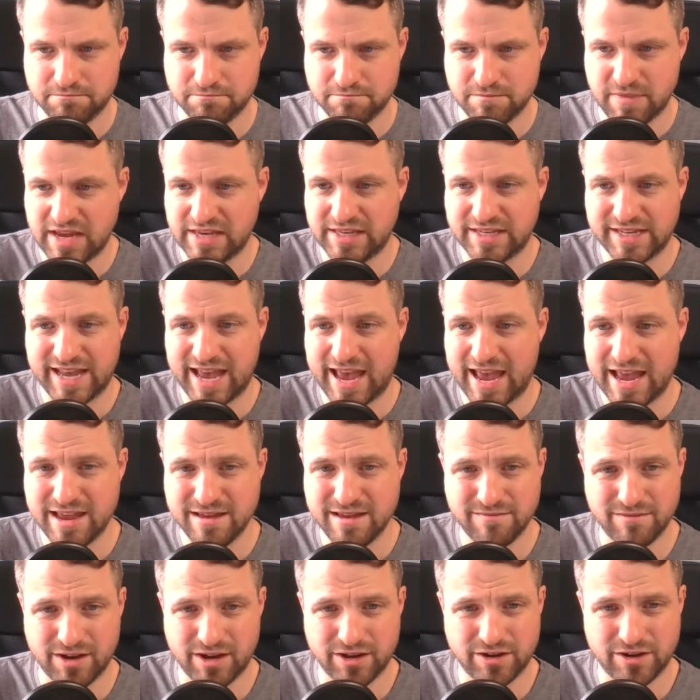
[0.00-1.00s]
Mate K?
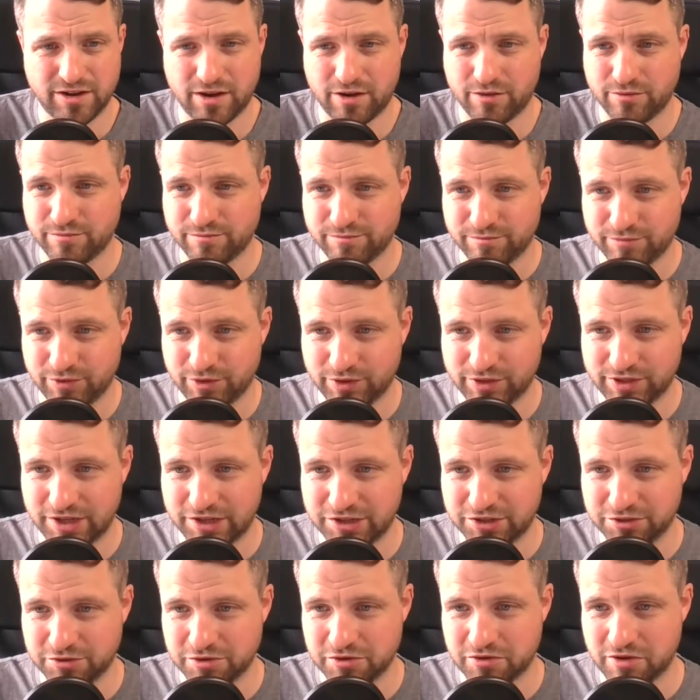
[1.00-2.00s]
I don't know. Not
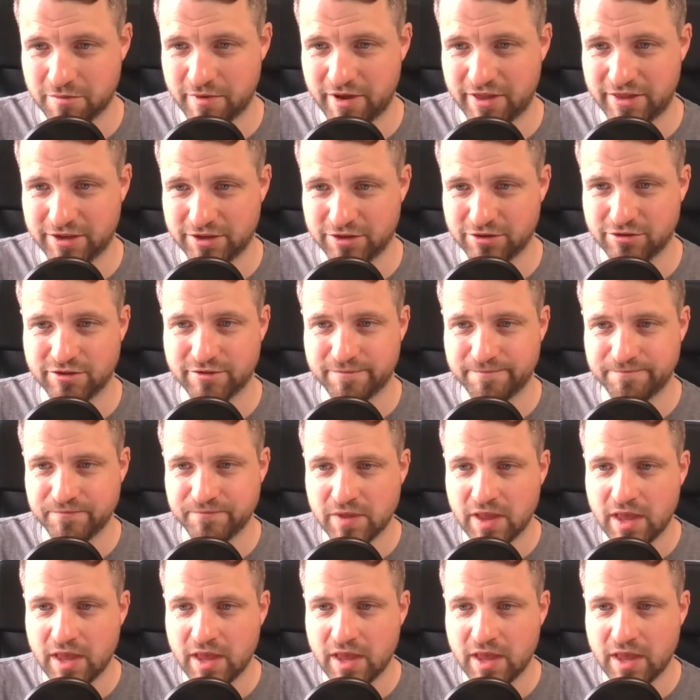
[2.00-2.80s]
entirely sure what you're on about there, dude.